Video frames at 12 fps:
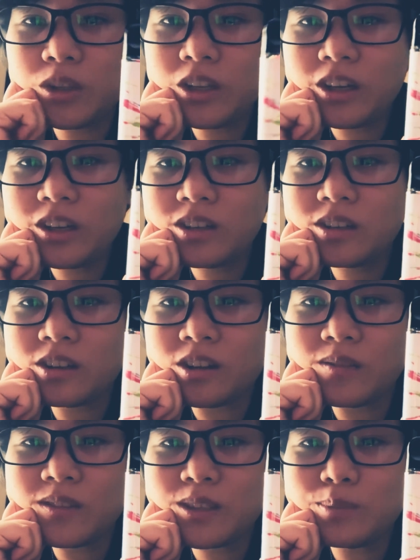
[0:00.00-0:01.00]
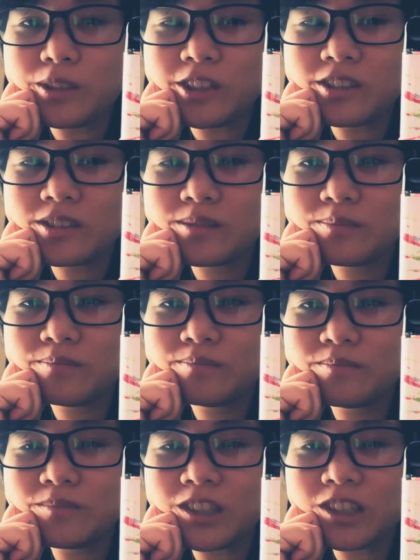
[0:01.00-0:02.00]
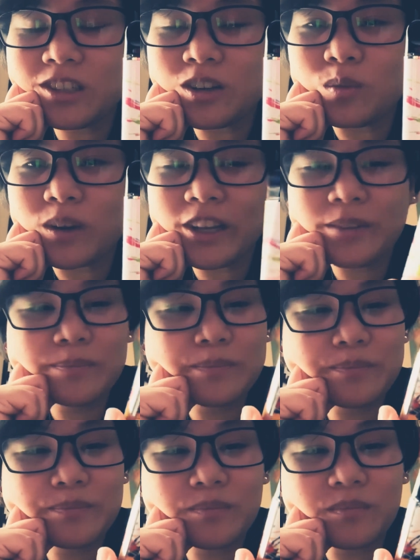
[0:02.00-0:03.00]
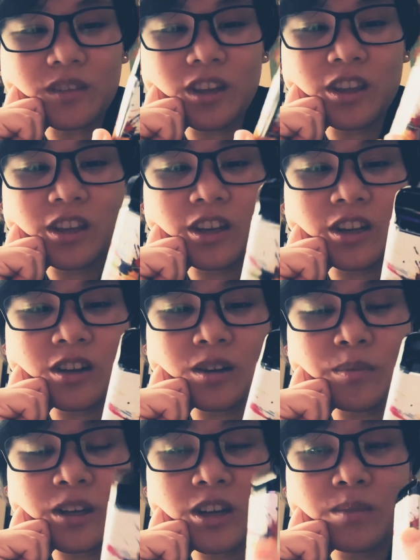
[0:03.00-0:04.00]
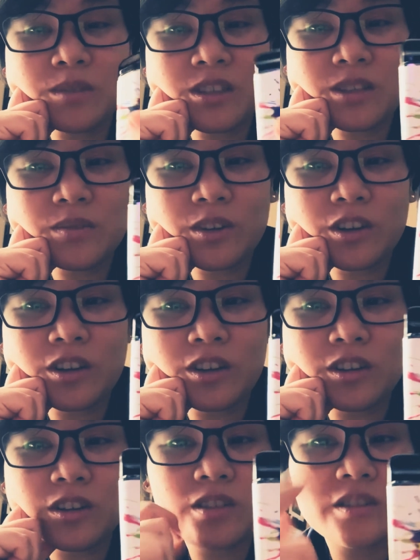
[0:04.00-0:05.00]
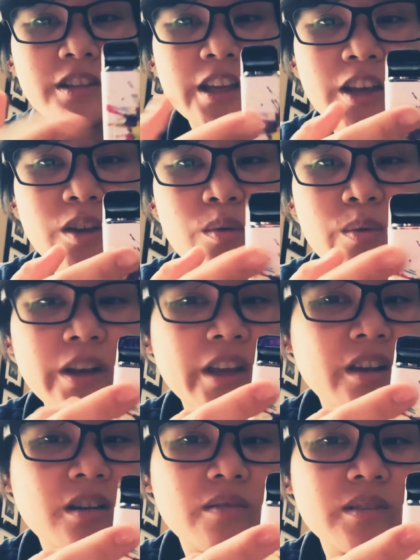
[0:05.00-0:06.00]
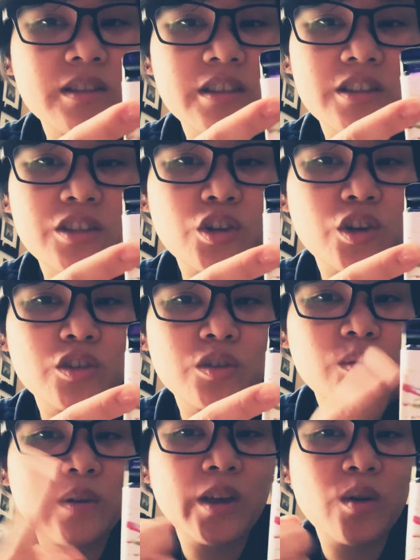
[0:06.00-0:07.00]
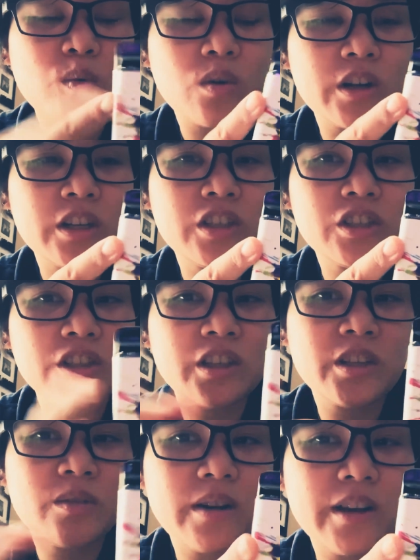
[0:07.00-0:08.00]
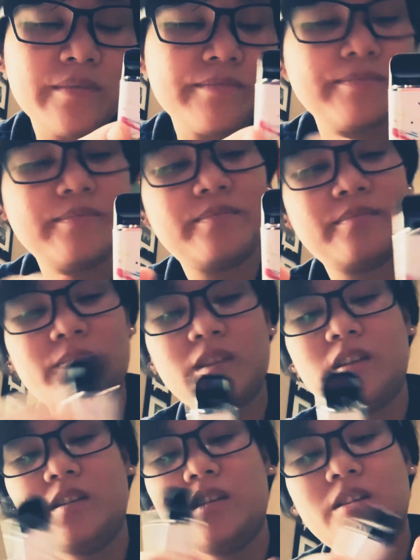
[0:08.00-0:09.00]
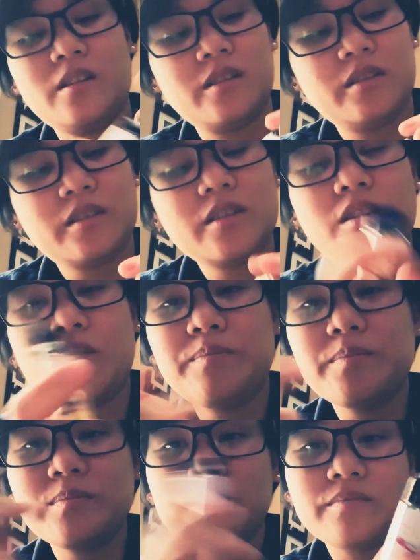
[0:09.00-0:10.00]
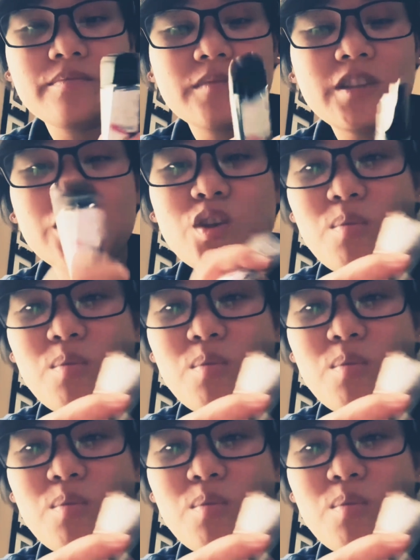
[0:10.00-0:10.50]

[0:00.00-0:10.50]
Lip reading: that in, it obviously blinks like a white, and then it comes in different colors, like green obviously is charged away, orange, and then red. So there's no